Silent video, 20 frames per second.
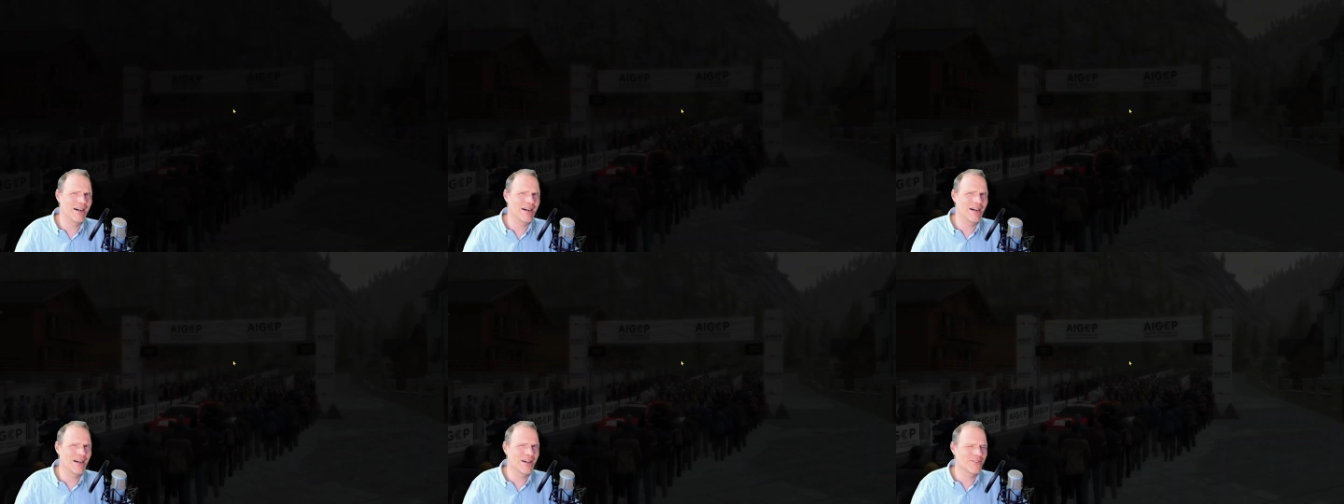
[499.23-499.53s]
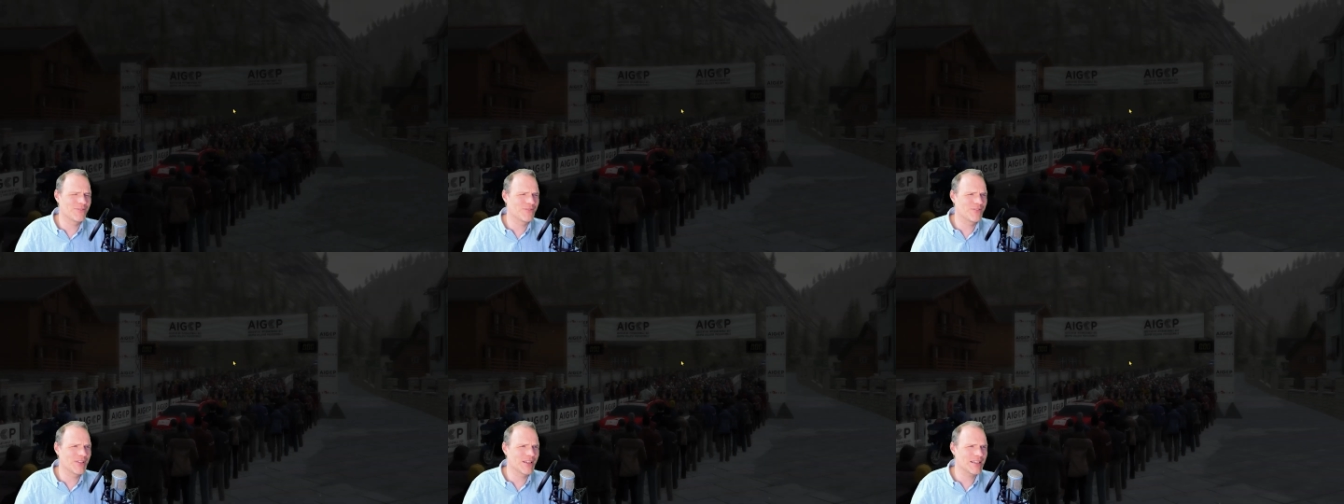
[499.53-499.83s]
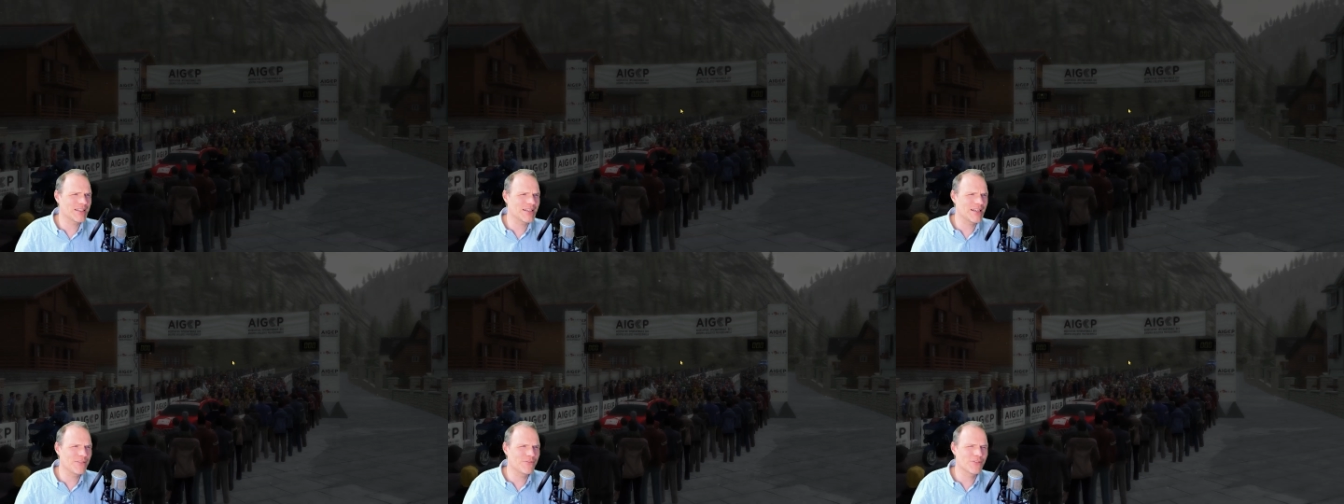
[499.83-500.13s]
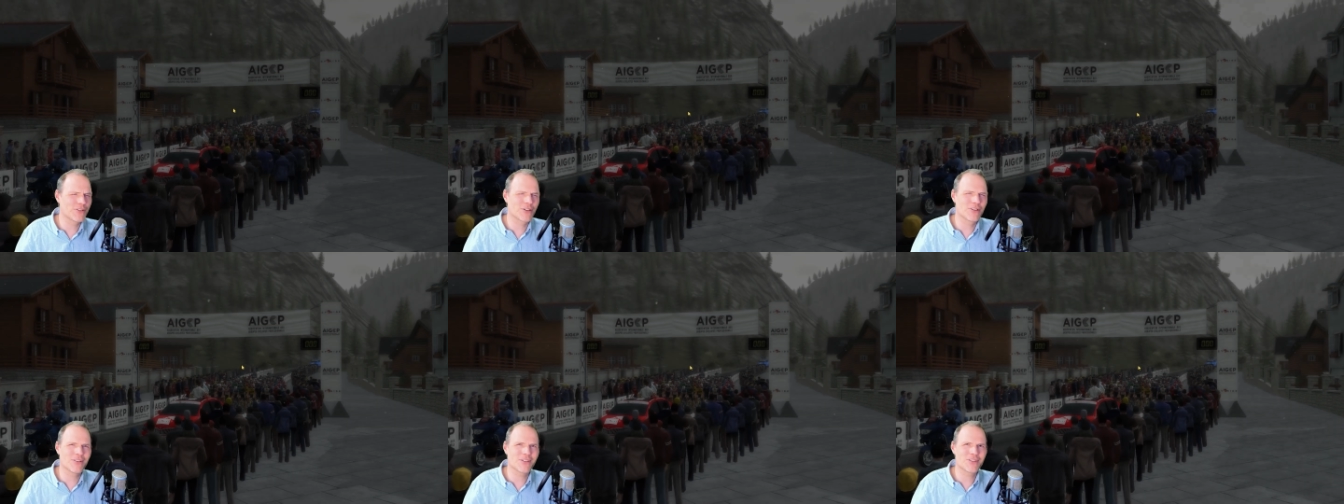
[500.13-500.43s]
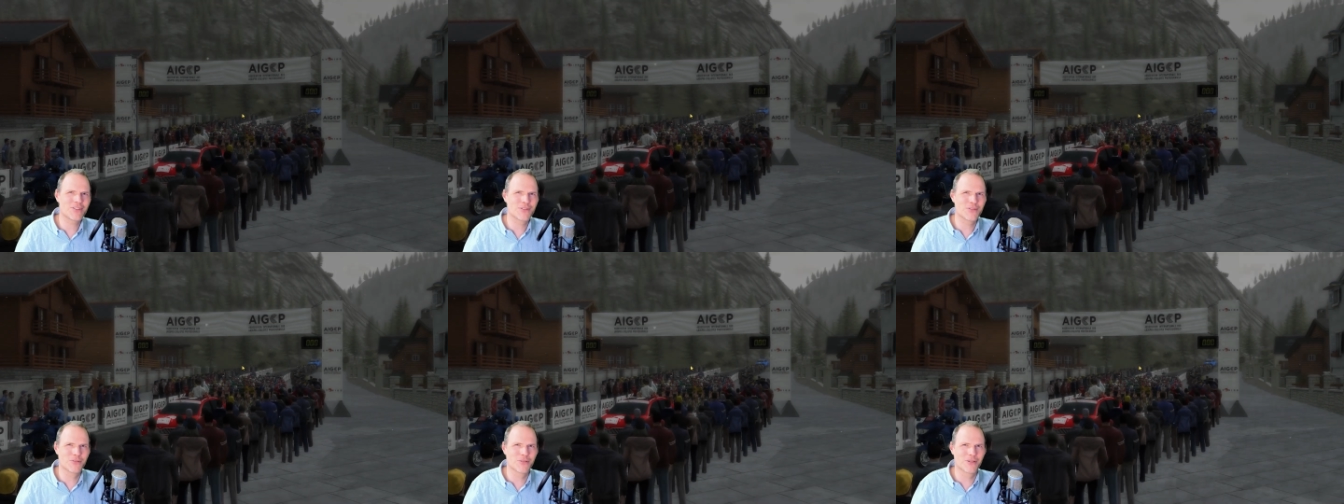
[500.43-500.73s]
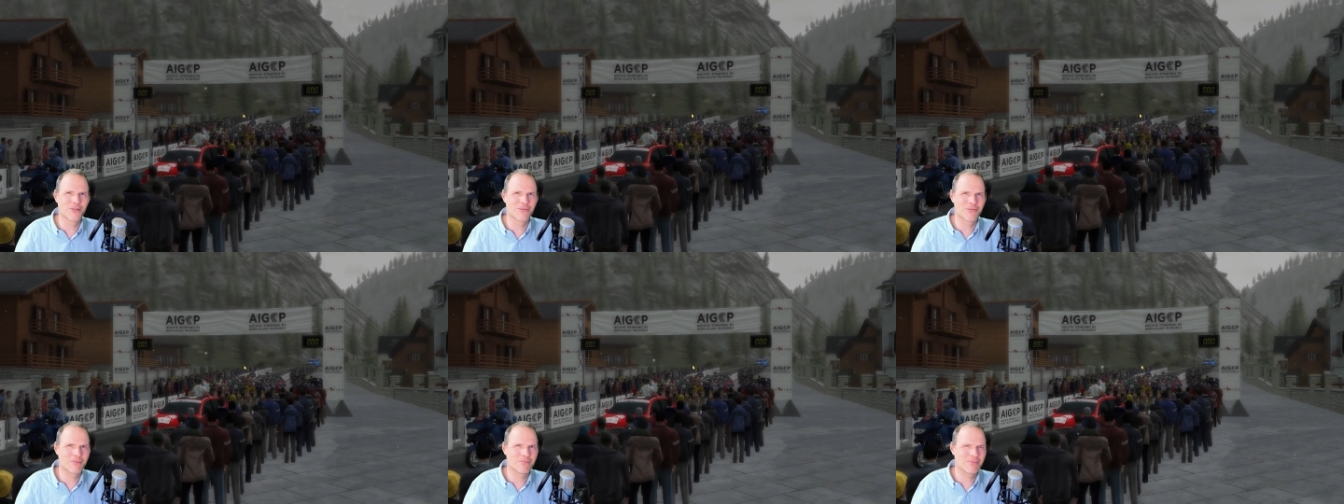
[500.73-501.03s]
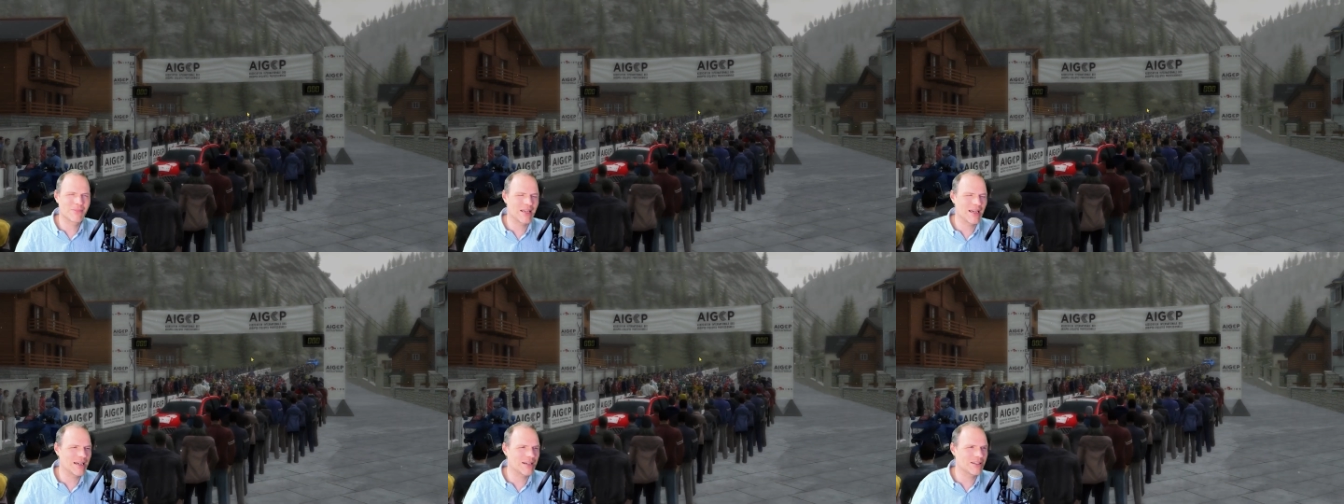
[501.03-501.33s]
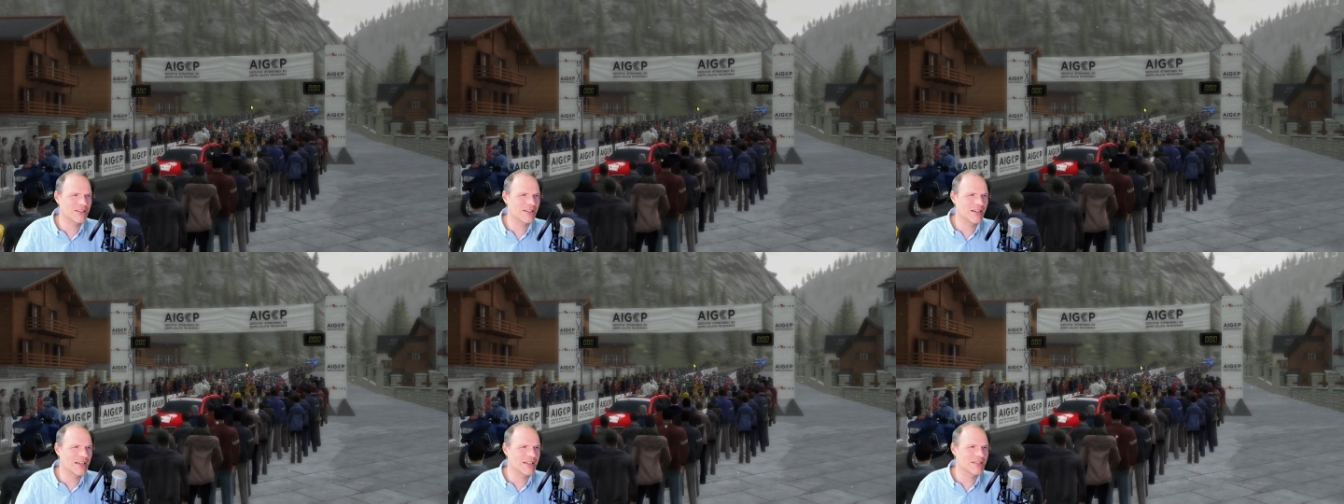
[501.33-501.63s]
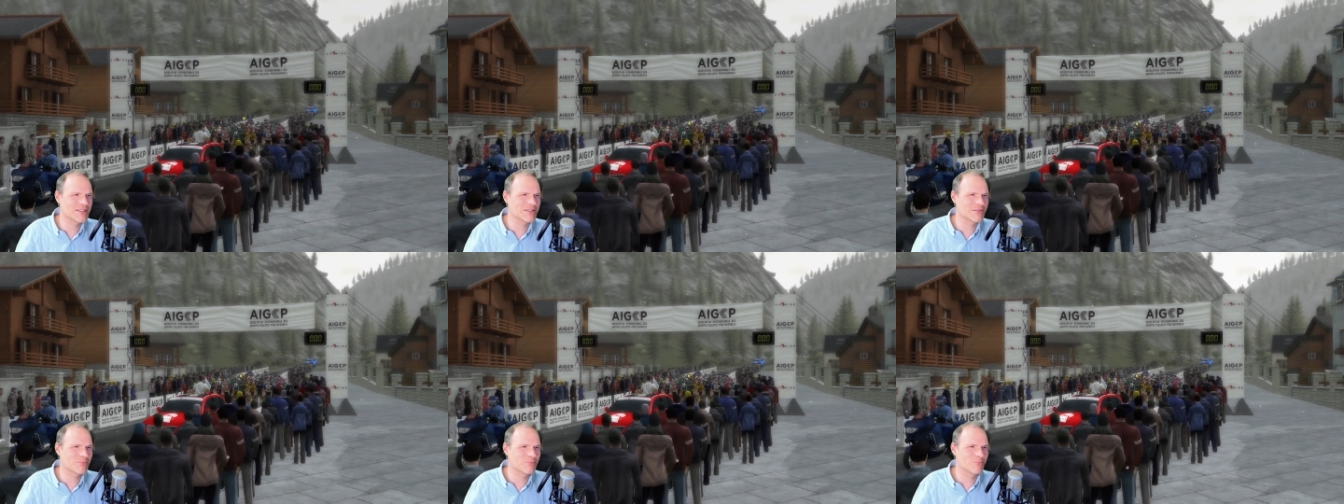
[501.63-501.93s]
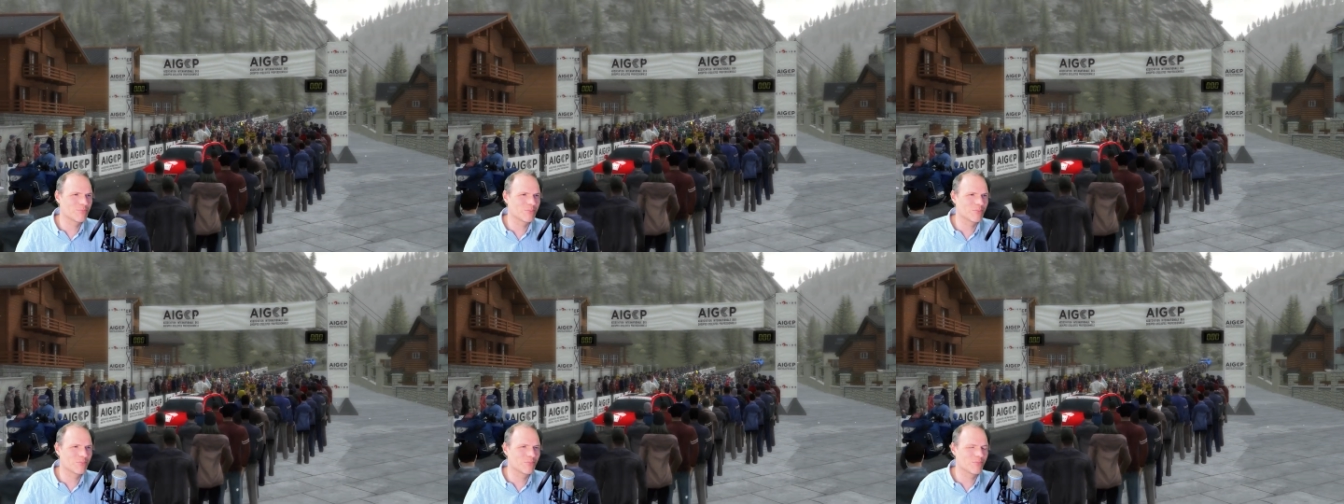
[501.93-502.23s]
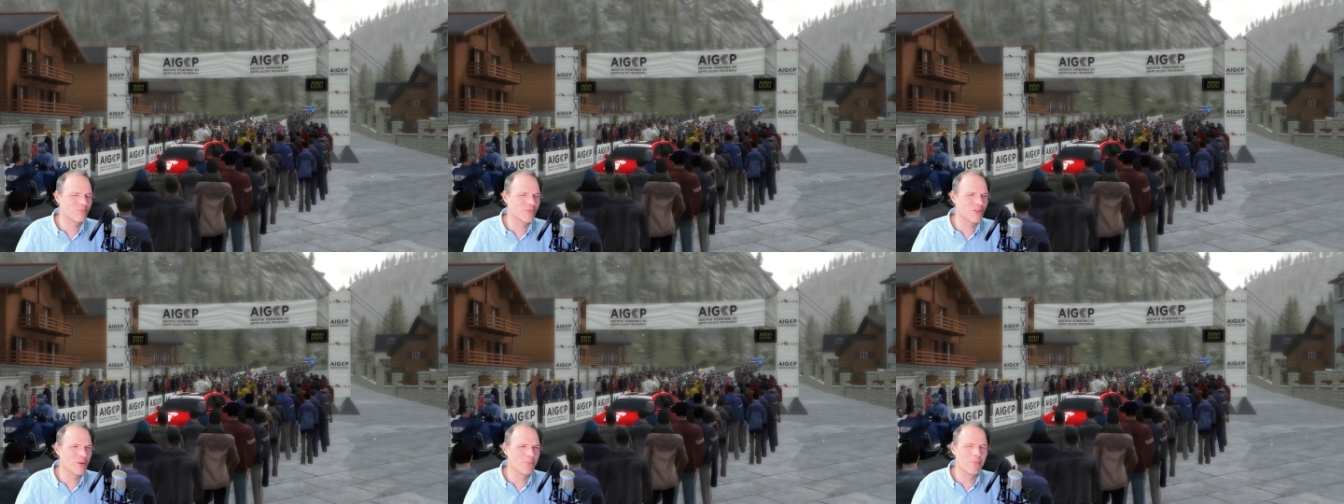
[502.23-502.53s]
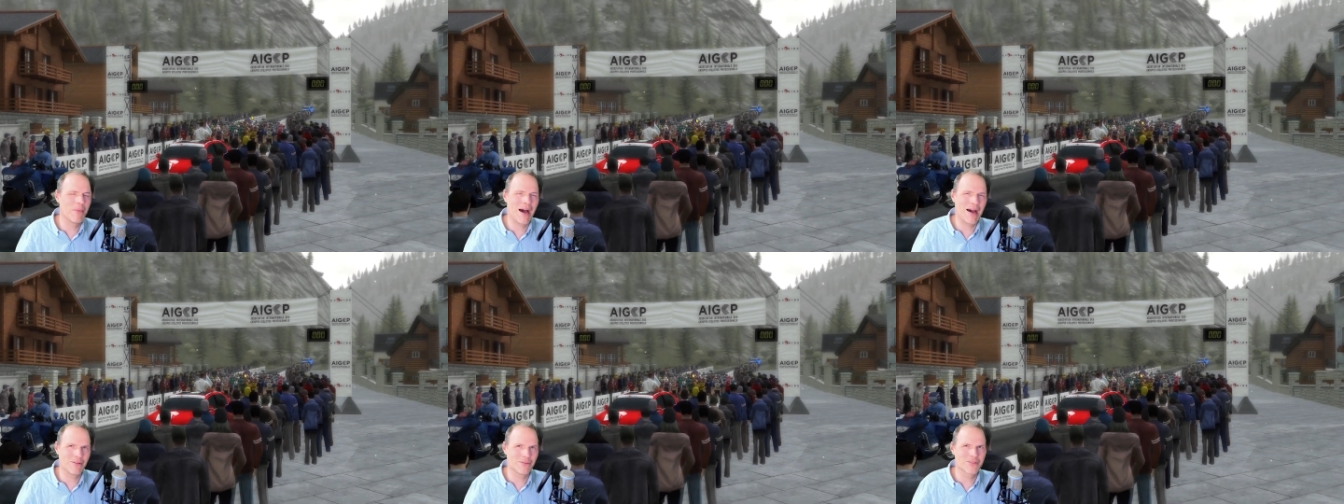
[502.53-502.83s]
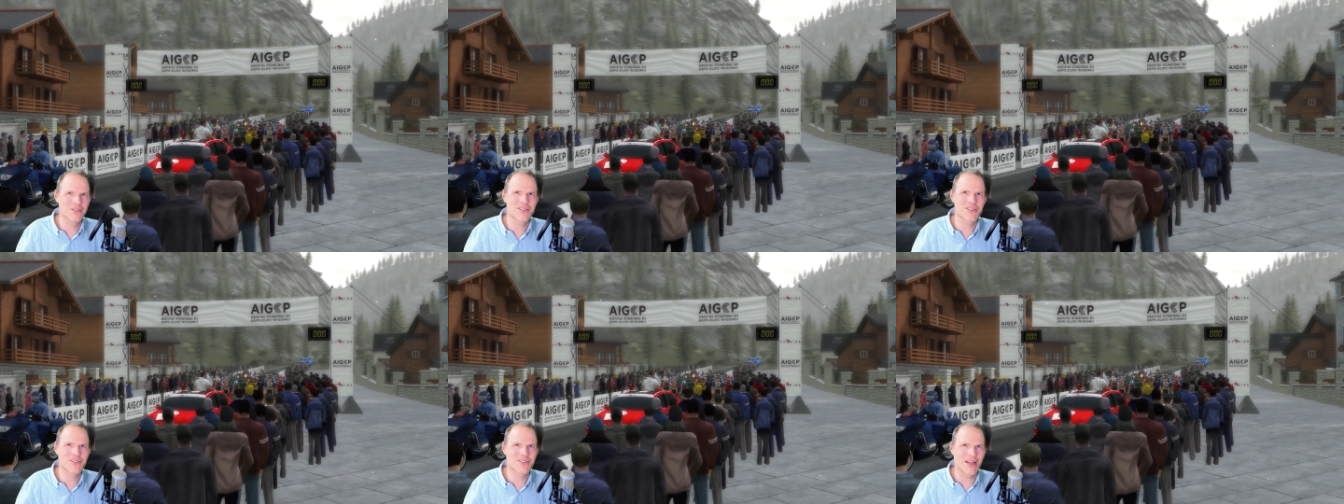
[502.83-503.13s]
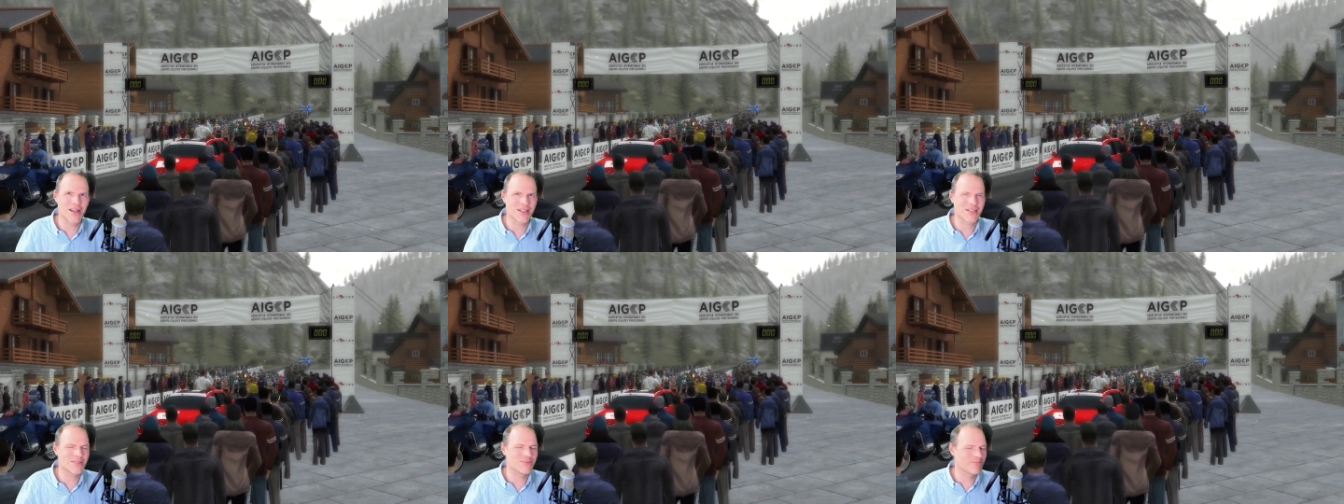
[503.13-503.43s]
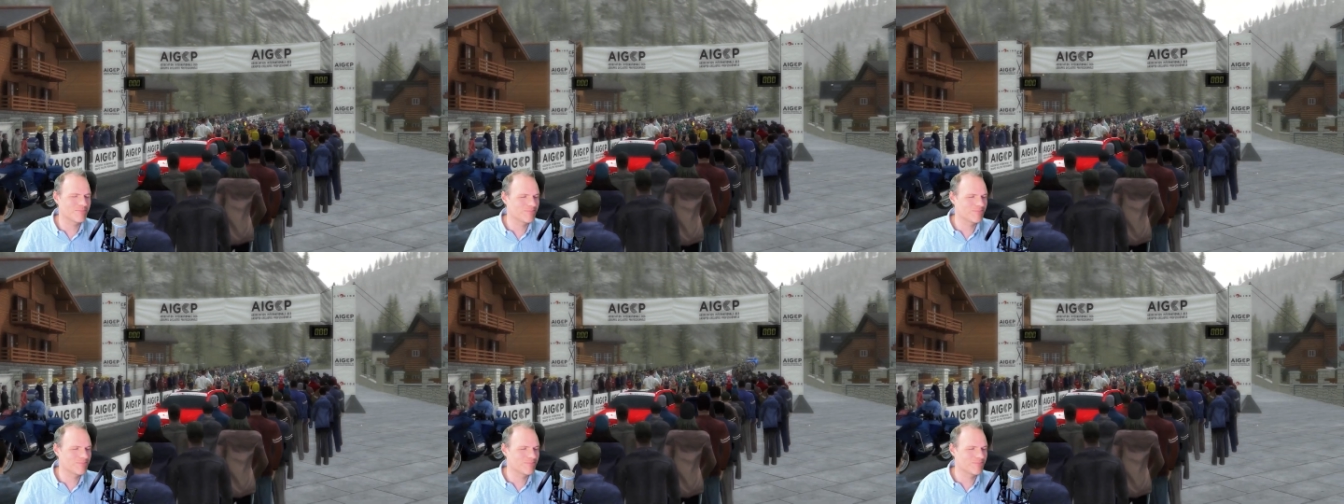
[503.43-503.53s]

I think they forgot to calculate the mountain stat.